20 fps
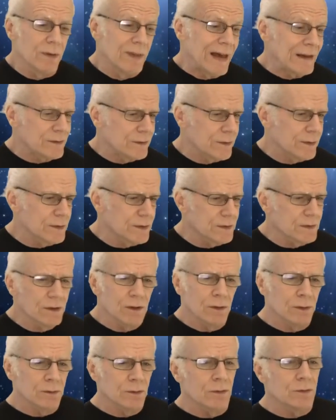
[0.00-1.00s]
That's the
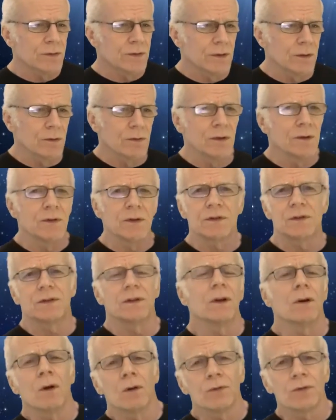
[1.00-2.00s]
cylinders that are in the
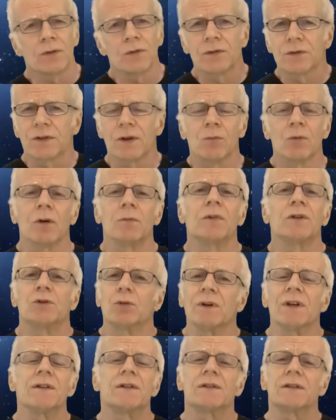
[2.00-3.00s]
cells. There's somewhere
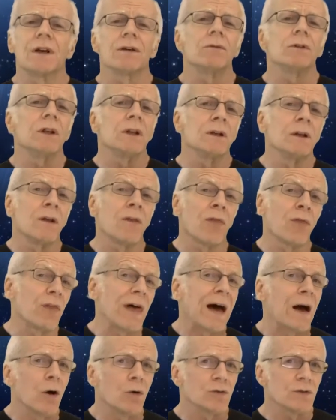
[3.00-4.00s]
between 70 and
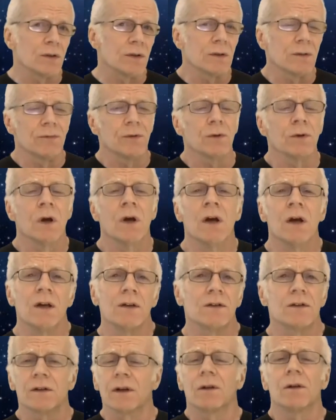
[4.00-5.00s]
1,000 if your
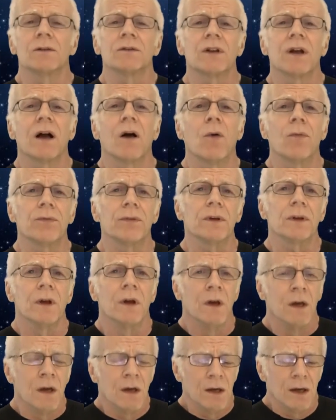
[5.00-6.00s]
cell is healthy.
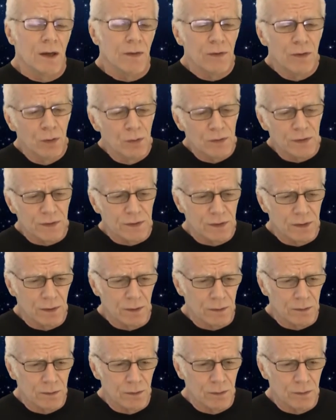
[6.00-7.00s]
And those
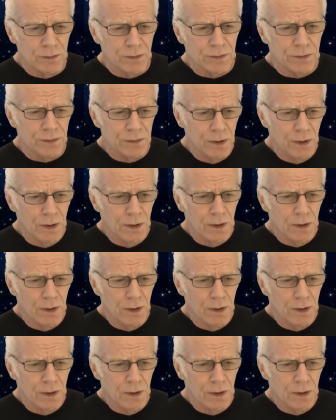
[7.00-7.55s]
cylinders